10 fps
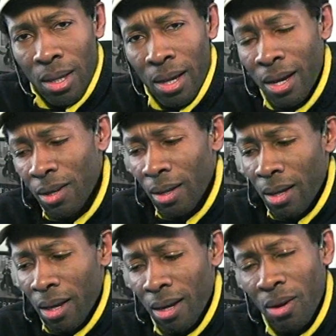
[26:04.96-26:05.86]
a,
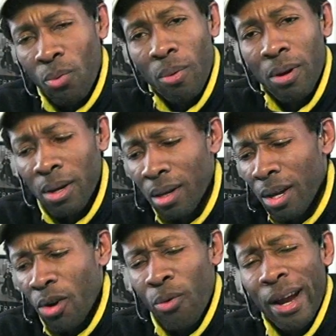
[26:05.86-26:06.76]
a, a
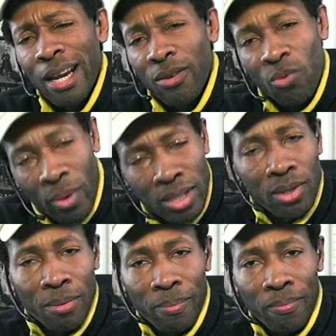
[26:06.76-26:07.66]
grain of
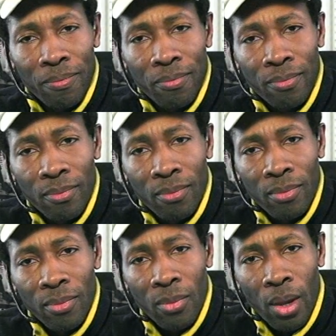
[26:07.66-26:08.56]
wisdom.
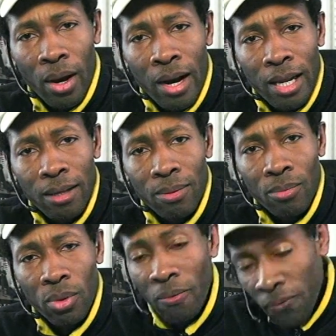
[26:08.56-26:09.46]
All right?
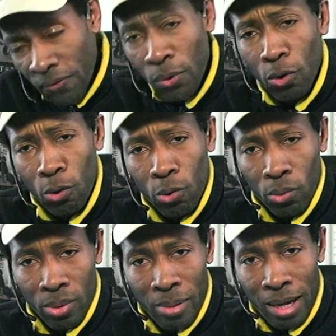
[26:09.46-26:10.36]
Well, the
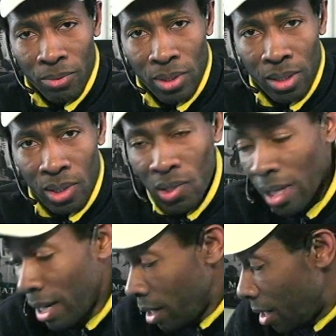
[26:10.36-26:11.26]
fool, the Bible says, has
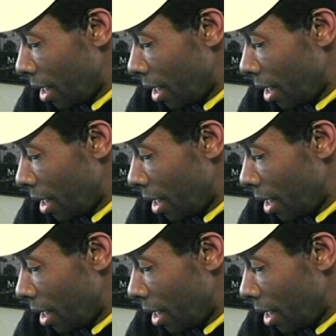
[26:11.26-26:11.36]
said in,